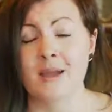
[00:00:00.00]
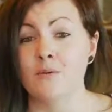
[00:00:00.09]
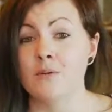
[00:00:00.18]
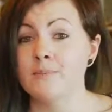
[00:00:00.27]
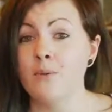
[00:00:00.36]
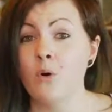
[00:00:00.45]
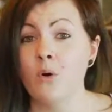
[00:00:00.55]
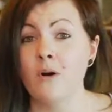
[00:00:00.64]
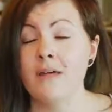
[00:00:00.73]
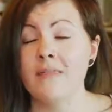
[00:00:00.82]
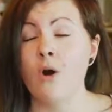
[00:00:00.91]
I was
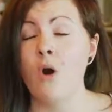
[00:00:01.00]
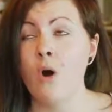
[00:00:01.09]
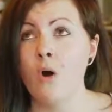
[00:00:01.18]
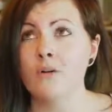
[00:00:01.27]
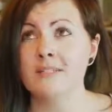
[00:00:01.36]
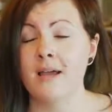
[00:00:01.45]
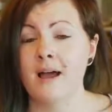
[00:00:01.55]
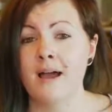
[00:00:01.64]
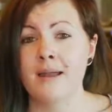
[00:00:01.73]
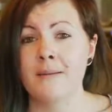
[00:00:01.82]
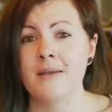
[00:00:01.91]
poor the whole
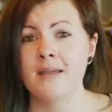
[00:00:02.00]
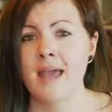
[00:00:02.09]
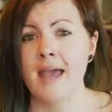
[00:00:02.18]
time,